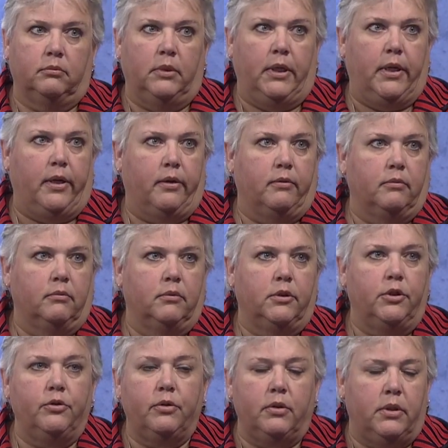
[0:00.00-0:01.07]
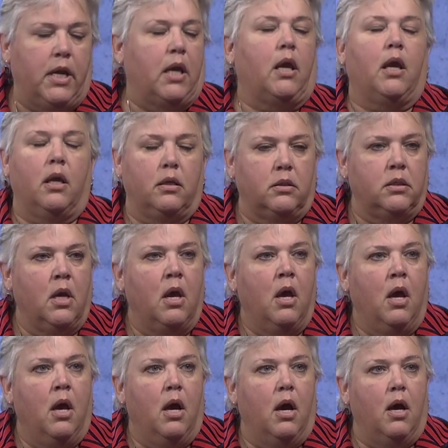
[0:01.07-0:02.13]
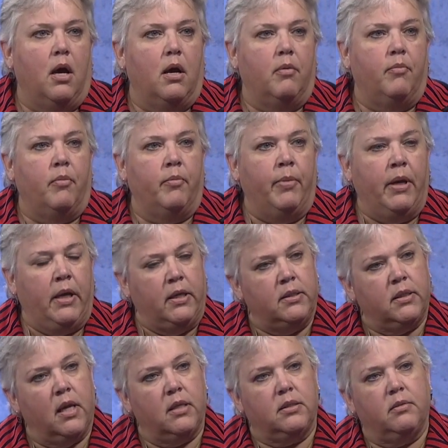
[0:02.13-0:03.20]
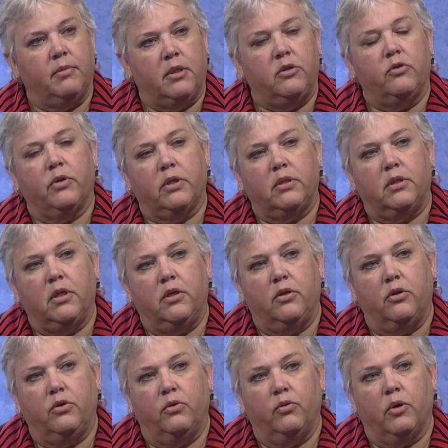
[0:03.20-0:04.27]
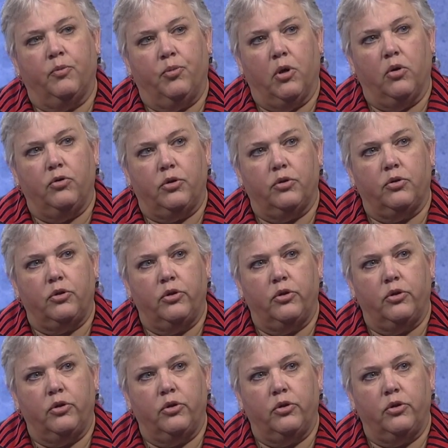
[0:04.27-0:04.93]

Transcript: you know, two decades. But he's got some interesting new approaches